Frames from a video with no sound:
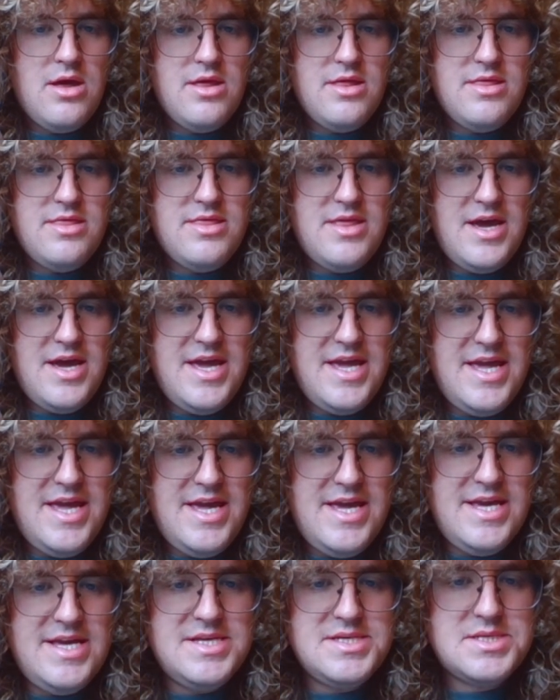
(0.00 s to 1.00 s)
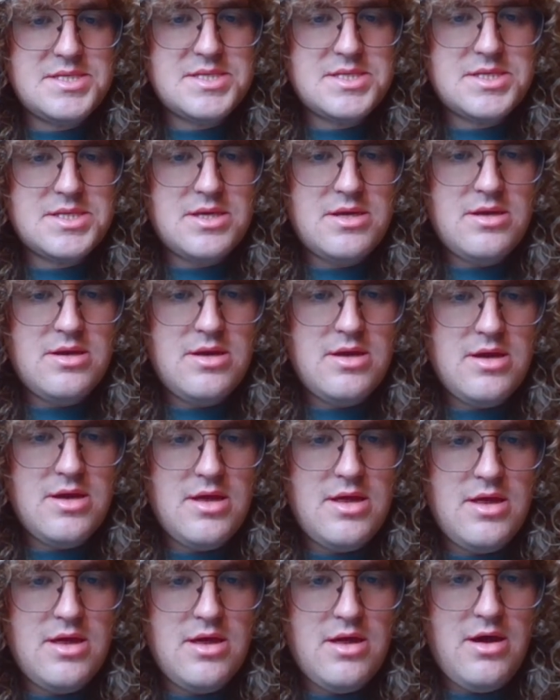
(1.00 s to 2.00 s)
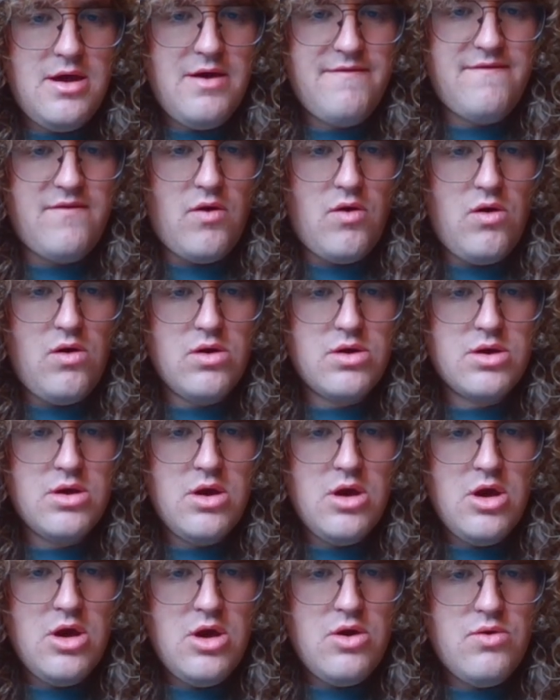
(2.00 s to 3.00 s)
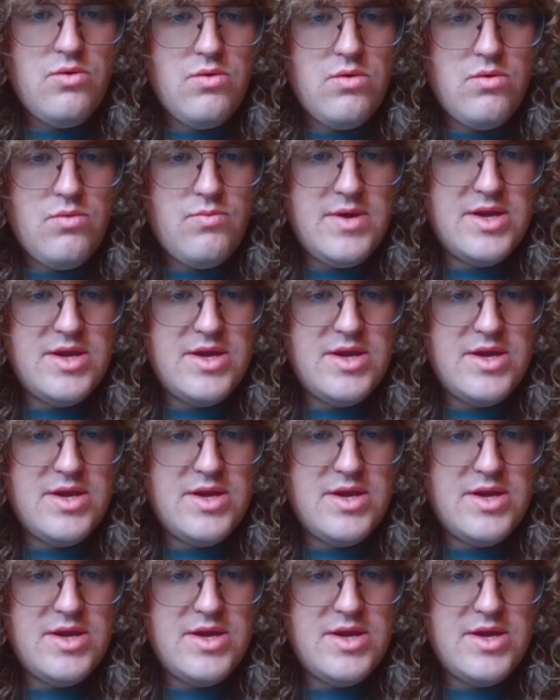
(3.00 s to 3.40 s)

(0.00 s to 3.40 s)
There is a fork. We